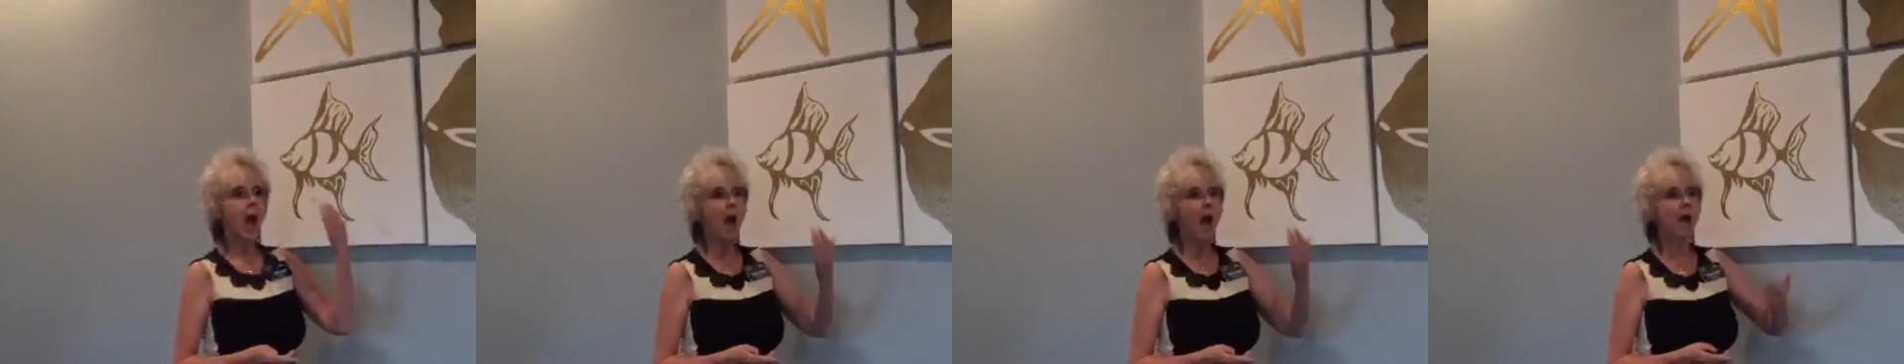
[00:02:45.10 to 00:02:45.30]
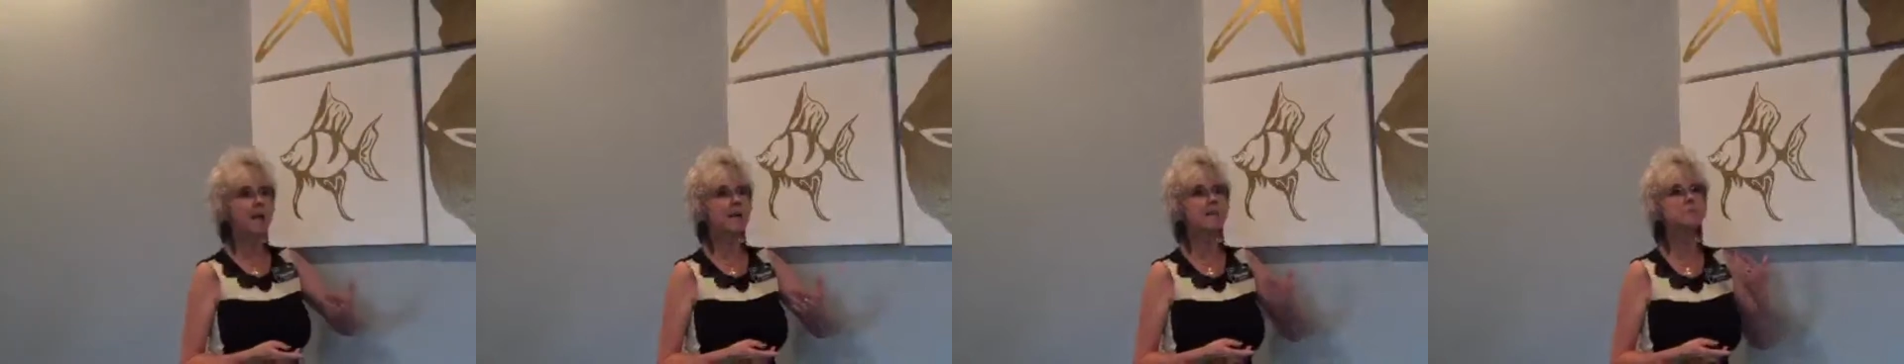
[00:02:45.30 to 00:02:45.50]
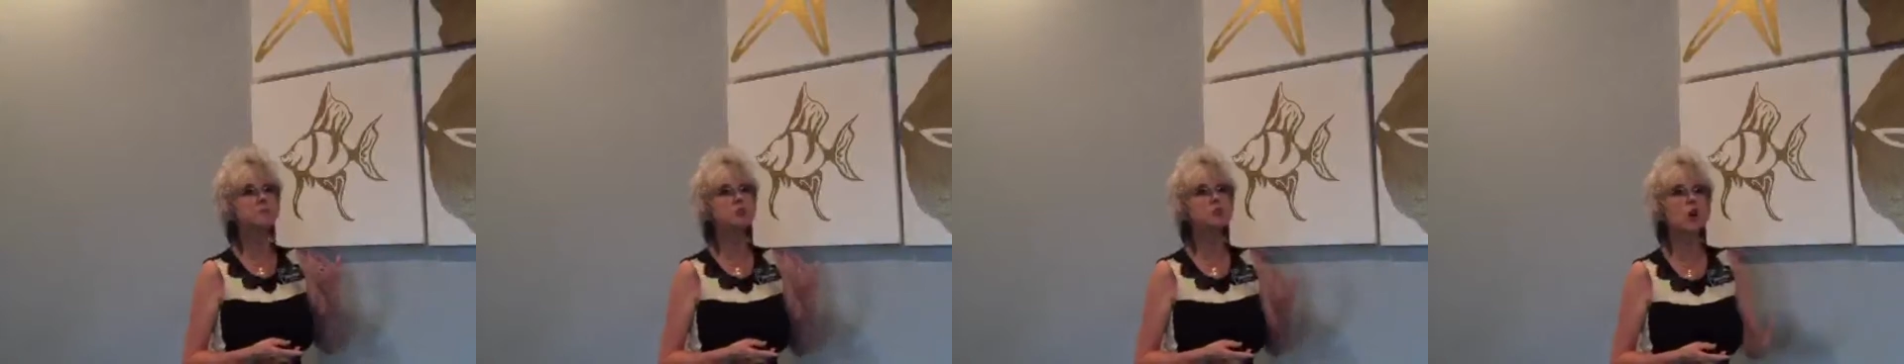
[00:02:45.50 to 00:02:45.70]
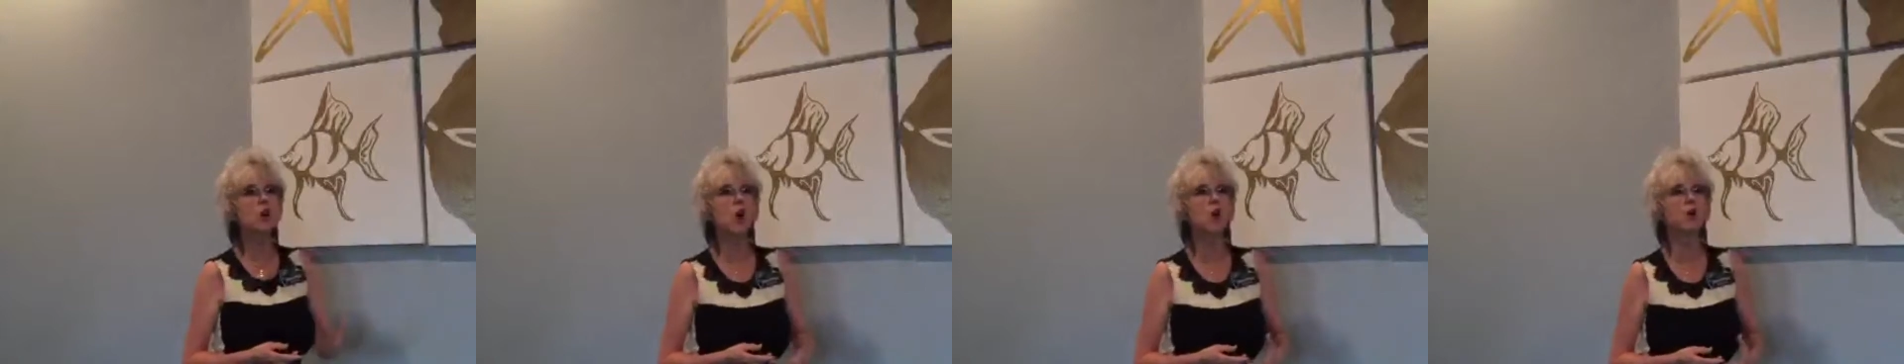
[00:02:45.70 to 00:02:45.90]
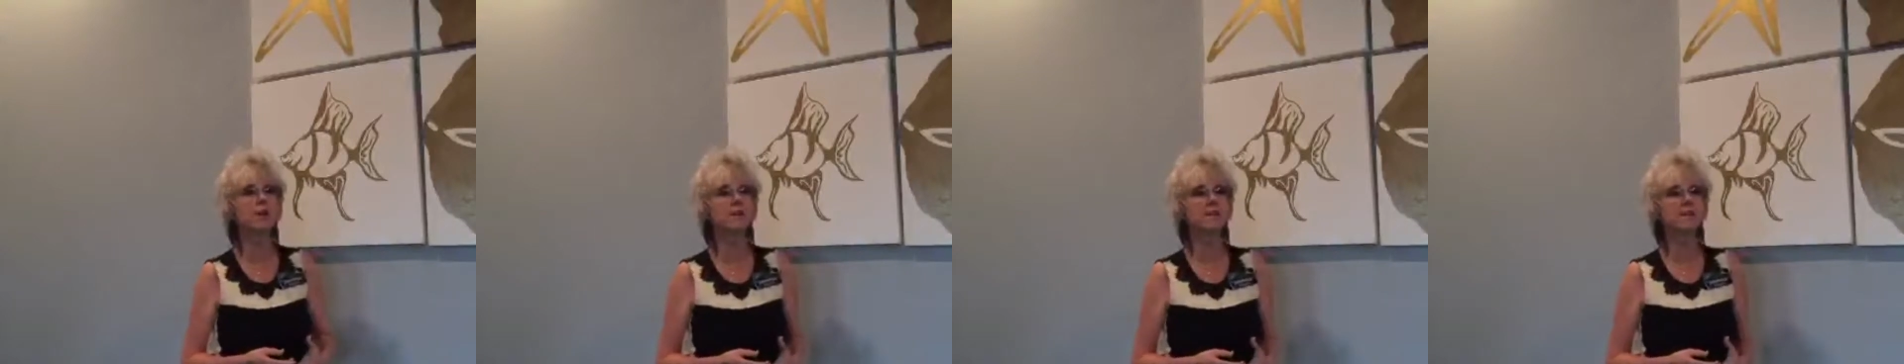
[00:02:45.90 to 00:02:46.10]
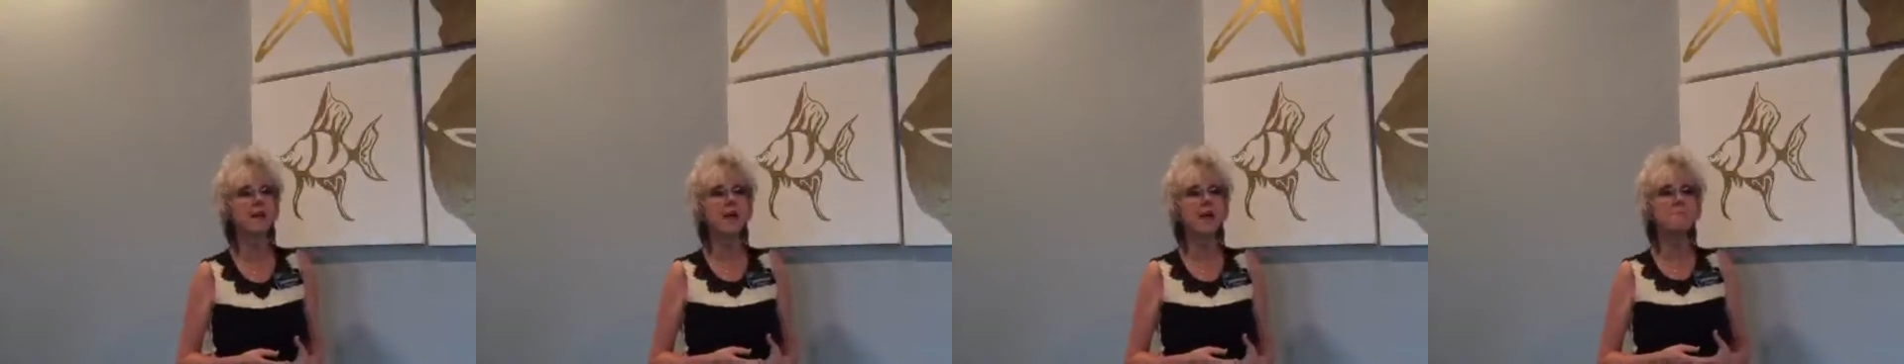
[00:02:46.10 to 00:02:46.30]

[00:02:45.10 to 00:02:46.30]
I am talking